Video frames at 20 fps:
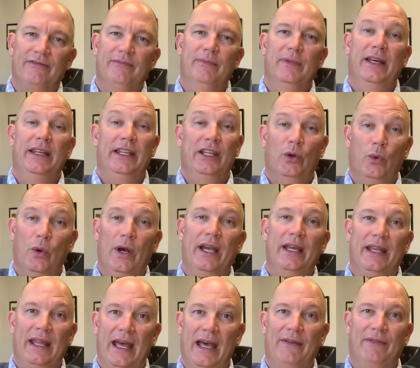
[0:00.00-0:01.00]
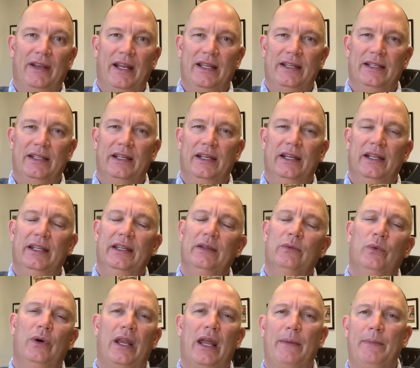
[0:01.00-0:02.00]
money away to have an identity. And
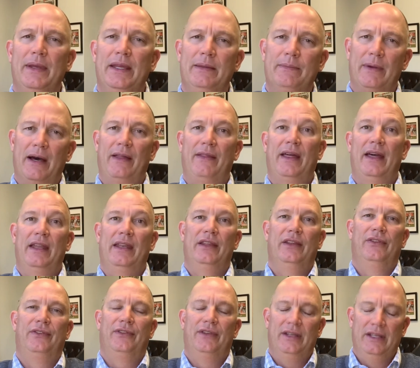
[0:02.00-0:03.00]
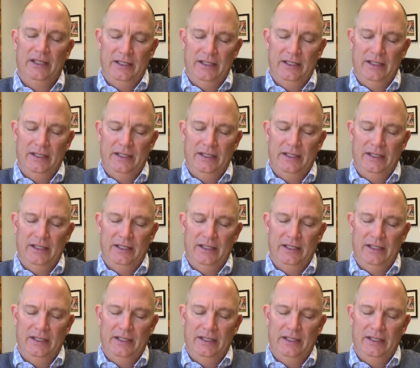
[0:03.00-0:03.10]
what I mean by that is,